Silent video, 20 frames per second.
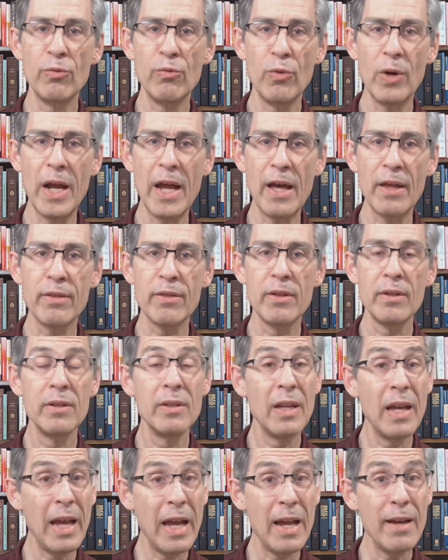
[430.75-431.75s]
wrath
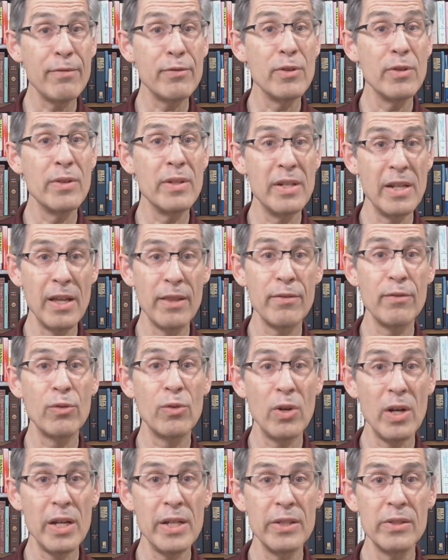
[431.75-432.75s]
after the death of
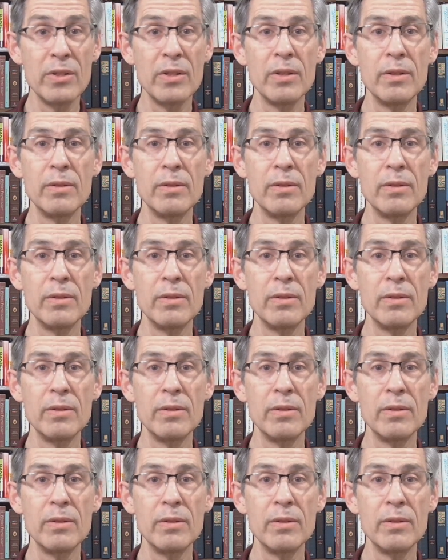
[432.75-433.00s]
Christ?